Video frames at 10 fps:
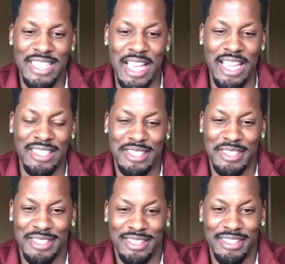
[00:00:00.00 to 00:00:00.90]
that's
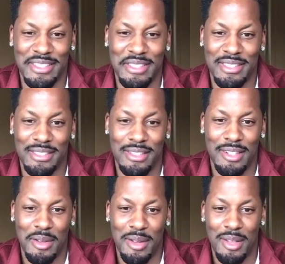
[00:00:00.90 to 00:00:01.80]
it.
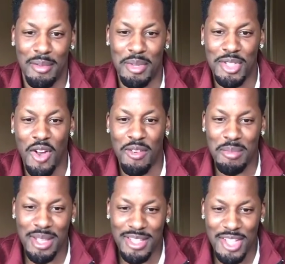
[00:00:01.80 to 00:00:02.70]

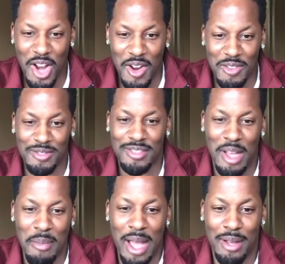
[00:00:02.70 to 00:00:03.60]
Mr. Over a Million
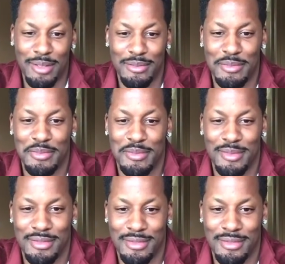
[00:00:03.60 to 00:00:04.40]
served. I'm out.